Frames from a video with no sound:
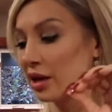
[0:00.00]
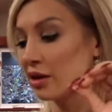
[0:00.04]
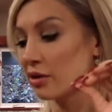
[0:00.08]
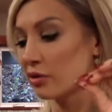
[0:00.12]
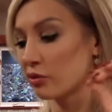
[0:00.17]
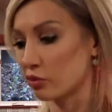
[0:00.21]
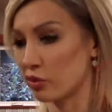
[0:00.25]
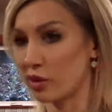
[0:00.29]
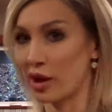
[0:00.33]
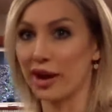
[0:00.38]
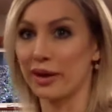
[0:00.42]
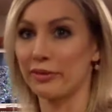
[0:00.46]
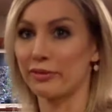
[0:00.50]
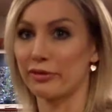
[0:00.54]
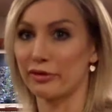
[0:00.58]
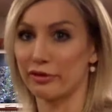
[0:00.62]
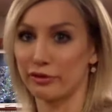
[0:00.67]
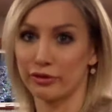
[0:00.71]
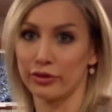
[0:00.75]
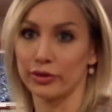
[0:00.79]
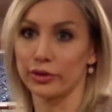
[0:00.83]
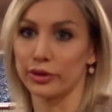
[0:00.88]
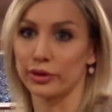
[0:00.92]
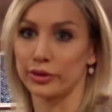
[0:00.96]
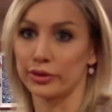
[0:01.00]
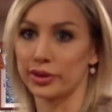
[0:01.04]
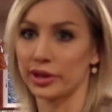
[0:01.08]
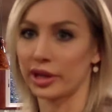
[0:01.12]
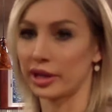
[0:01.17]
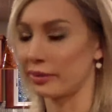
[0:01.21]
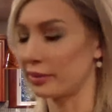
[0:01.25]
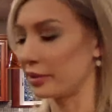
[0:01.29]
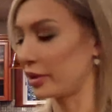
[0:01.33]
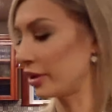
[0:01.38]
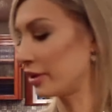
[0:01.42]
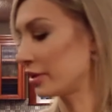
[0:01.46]
ripe fruit. I
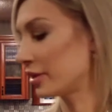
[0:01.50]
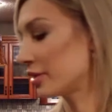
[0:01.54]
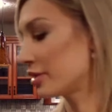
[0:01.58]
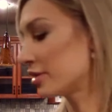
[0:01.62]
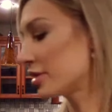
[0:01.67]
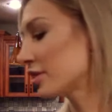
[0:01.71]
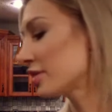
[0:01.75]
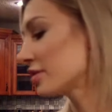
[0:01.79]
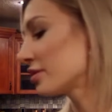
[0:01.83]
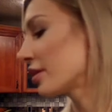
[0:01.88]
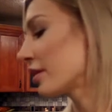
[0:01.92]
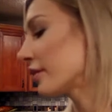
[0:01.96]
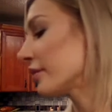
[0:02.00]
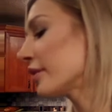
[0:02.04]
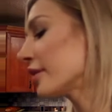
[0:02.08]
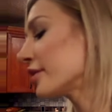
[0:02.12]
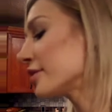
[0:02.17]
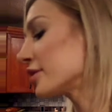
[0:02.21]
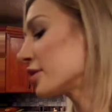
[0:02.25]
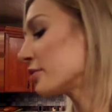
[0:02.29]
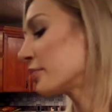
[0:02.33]
mean, it's just not nice